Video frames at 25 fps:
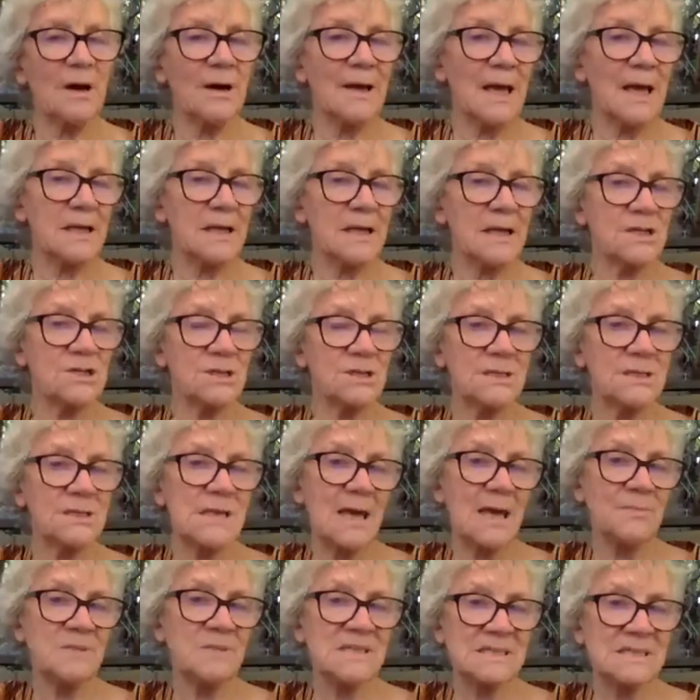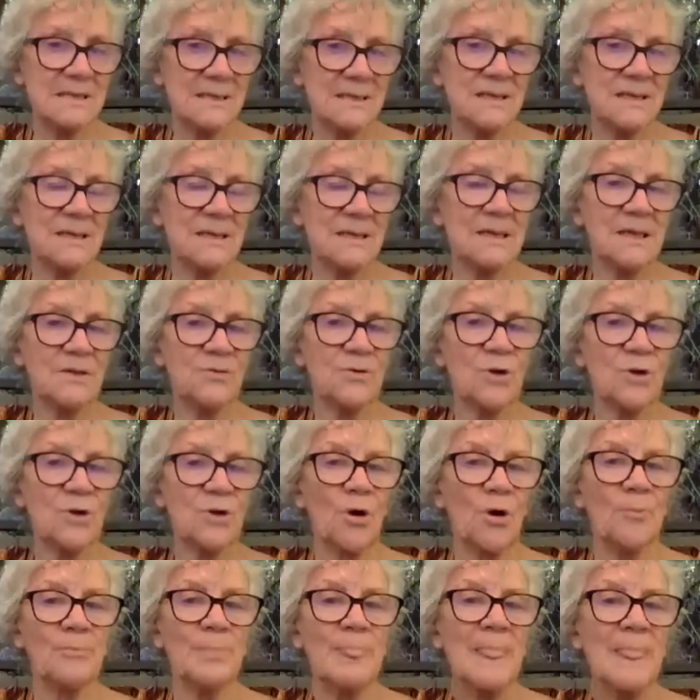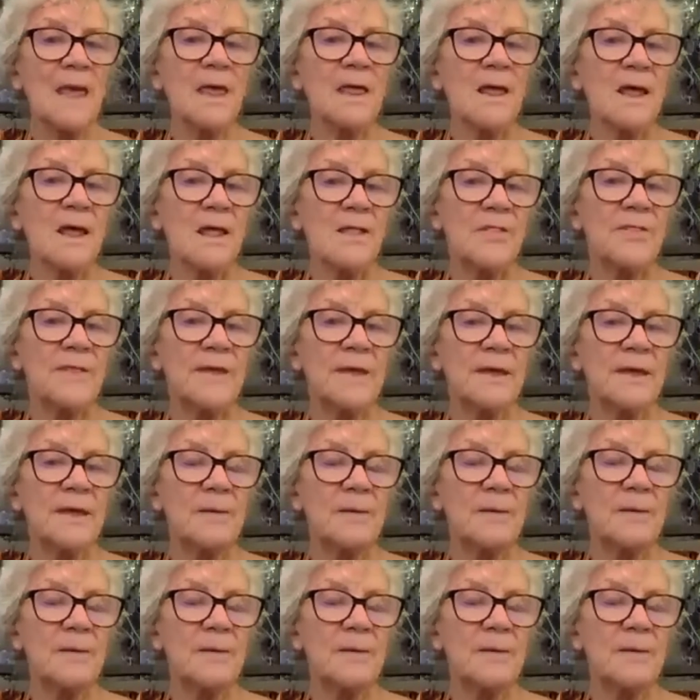I actually am sitting here on the